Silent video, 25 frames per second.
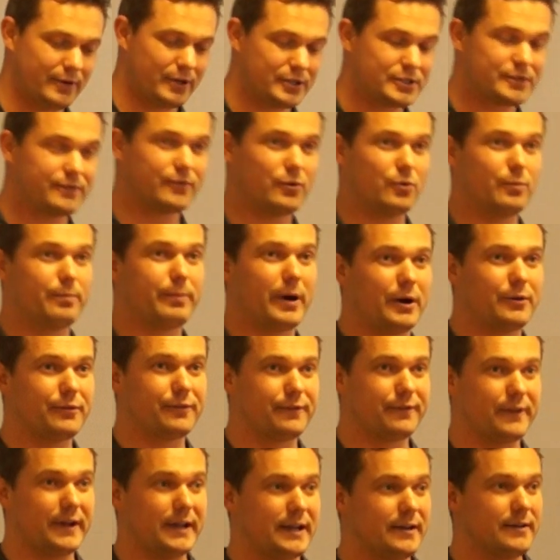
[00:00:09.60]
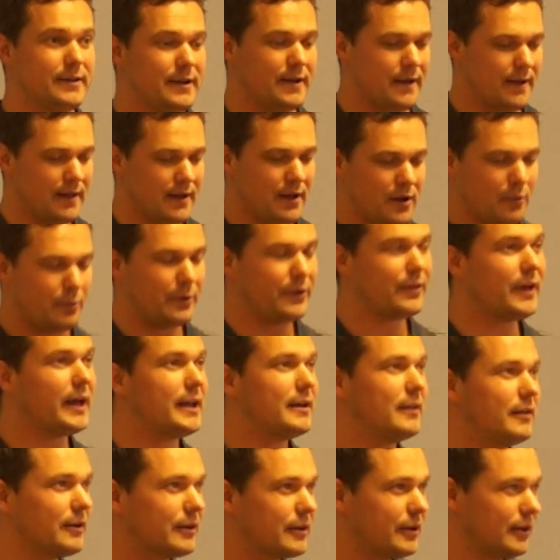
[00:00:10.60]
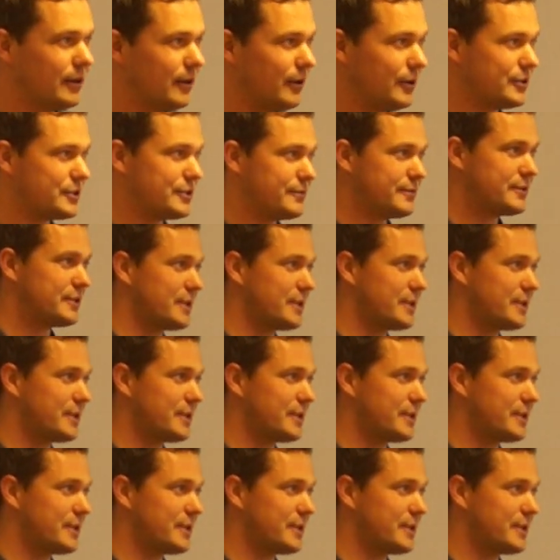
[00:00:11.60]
first of all both feet. We then look at lots of